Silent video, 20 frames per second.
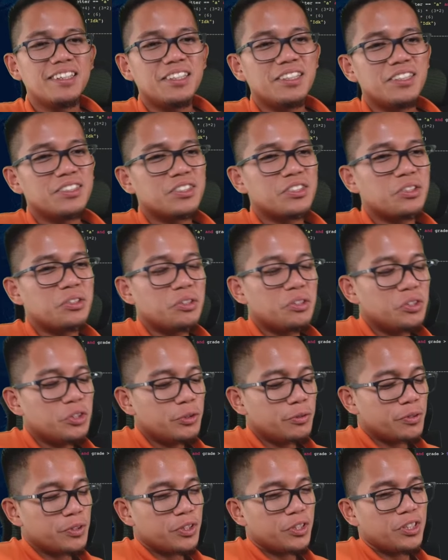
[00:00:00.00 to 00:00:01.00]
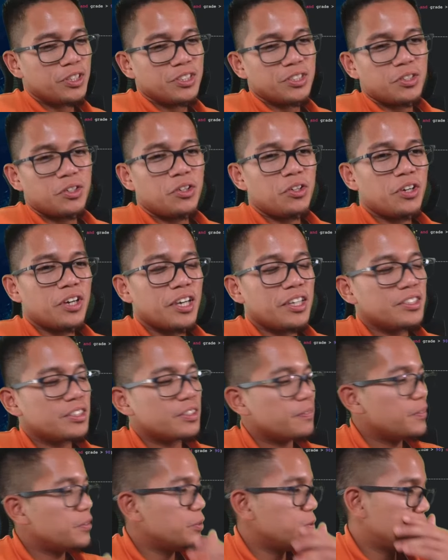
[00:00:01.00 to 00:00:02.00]
So loops, there's all kinds of
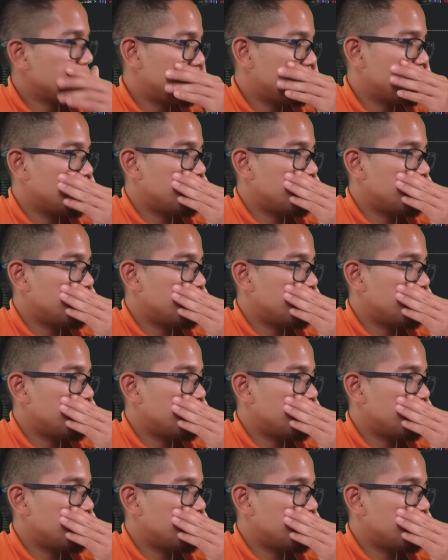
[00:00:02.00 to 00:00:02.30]
loops.